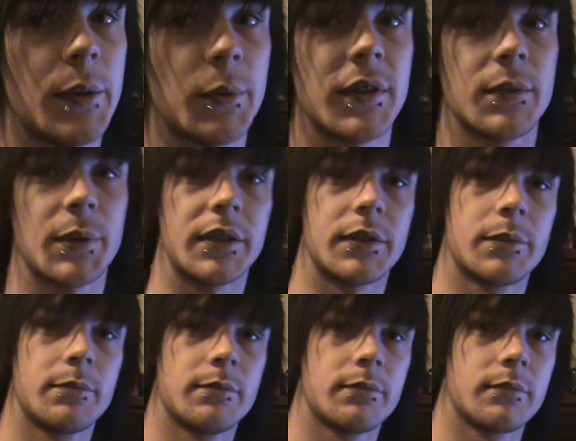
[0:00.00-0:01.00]
want it to end.
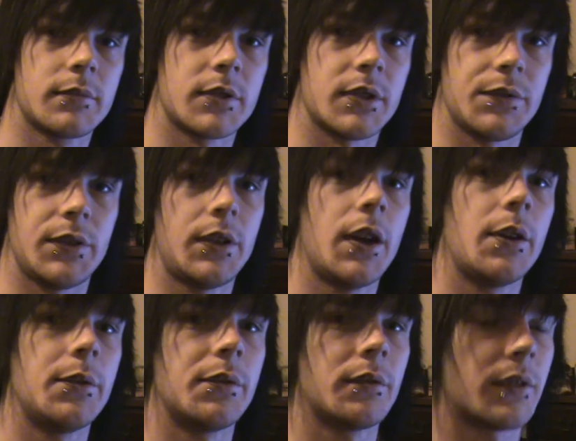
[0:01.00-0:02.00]
Because if you
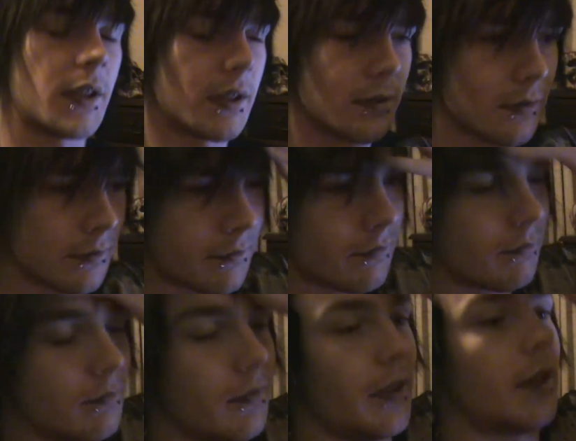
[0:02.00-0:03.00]
don't, then
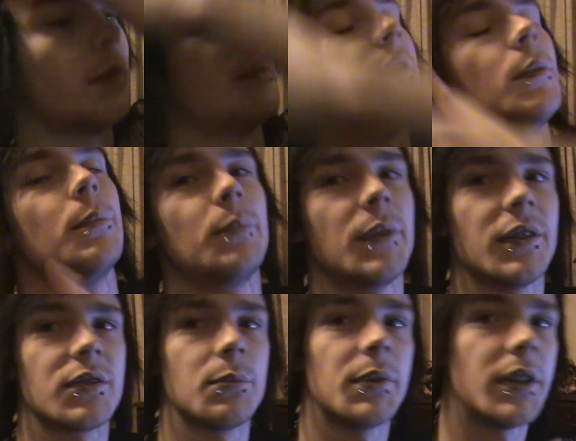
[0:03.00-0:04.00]
you're going to end up with it
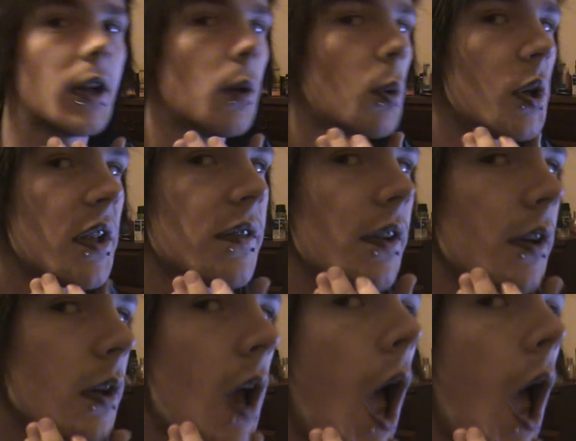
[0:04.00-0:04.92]
somewhere you don't want it. So I'm